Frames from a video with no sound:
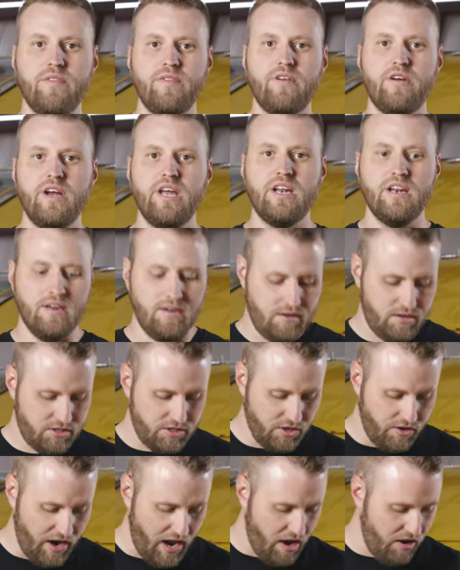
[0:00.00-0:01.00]
They're hidden.
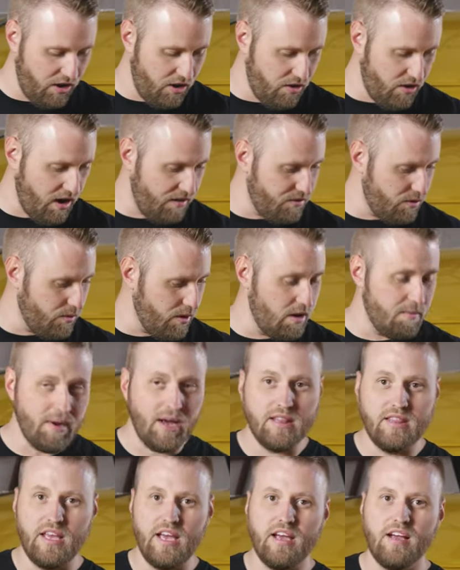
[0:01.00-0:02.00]
So now you don't have to worry
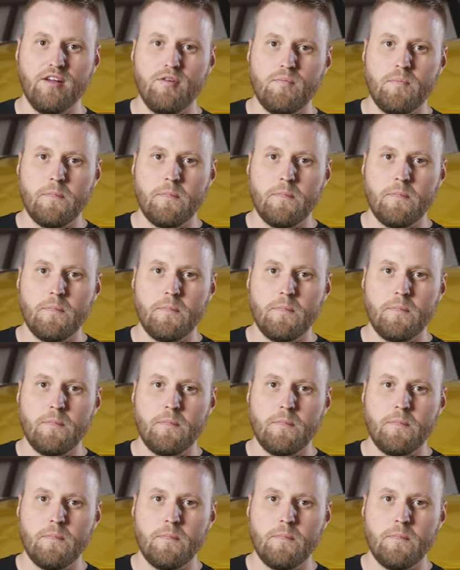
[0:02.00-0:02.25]
about that.